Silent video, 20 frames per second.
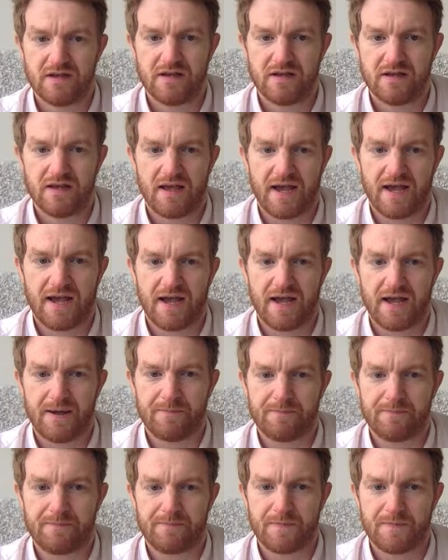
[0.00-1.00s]

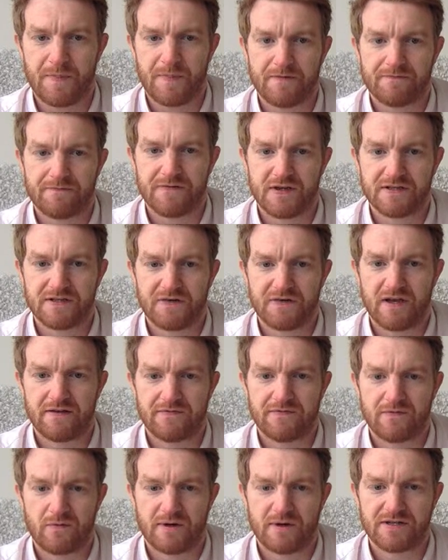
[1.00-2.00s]
The first
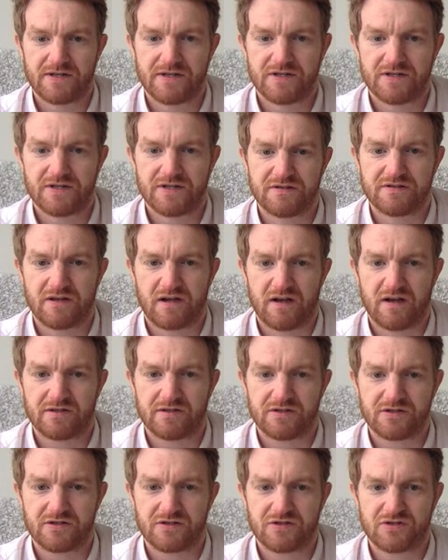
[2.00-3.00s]
5 questions are
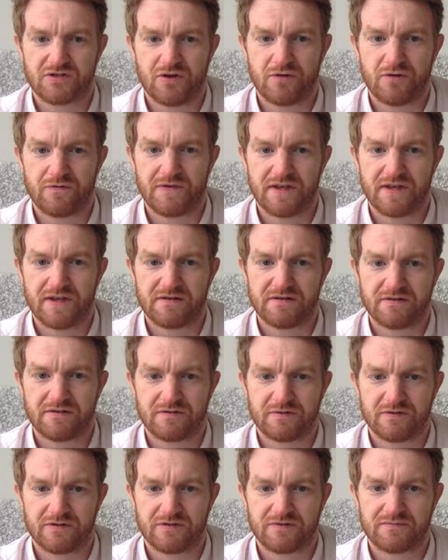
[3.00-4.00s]
just solving.
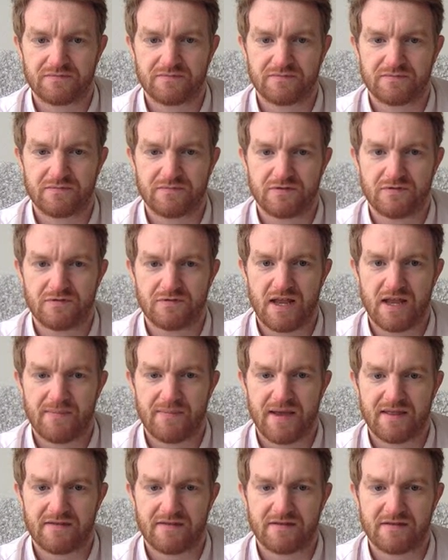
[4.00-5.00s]
So we've got any
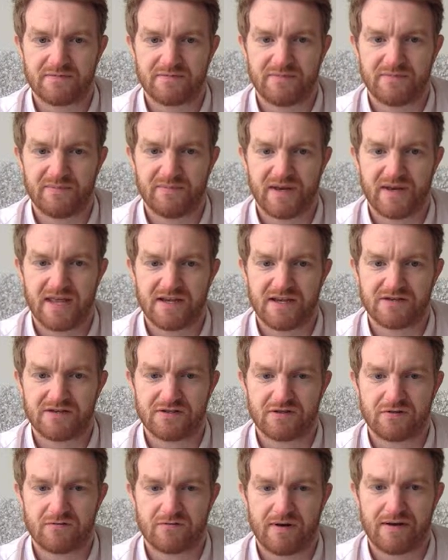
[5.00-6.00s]
methods, some elimination,
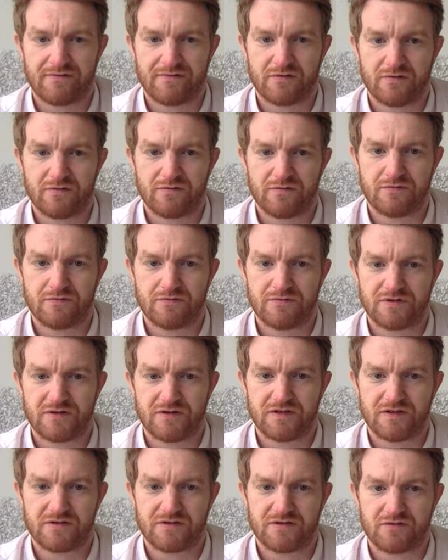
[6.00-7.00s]
a graphical. So
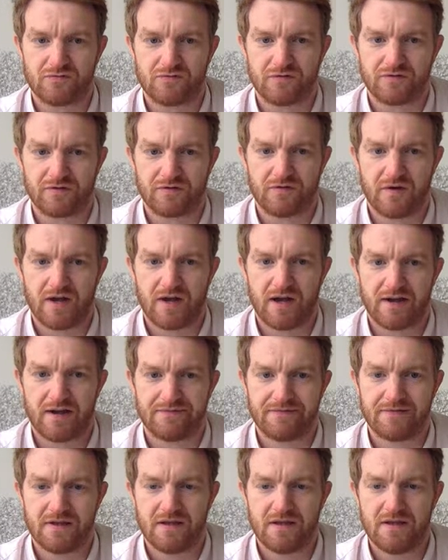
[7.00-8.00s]
you need to draw the
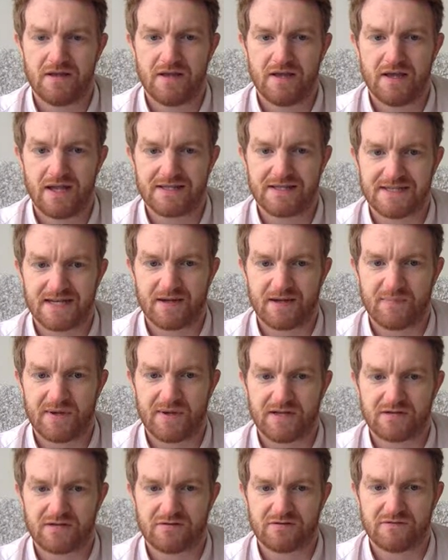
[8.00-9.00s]
graph and take a
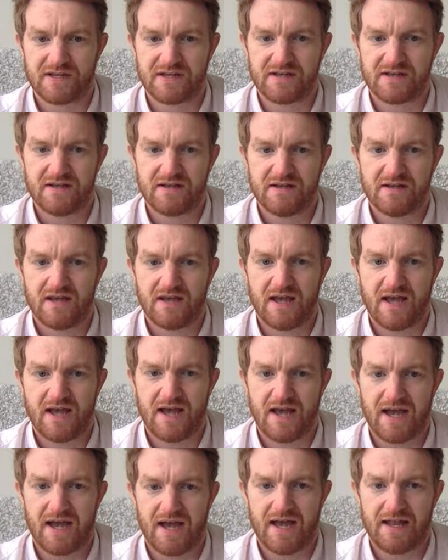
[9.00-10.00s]
picture of it,
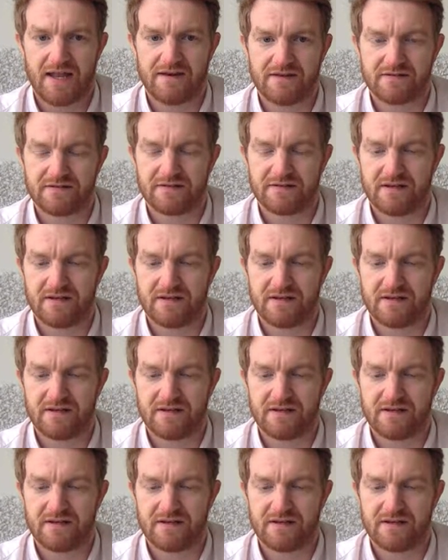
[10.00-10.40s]
and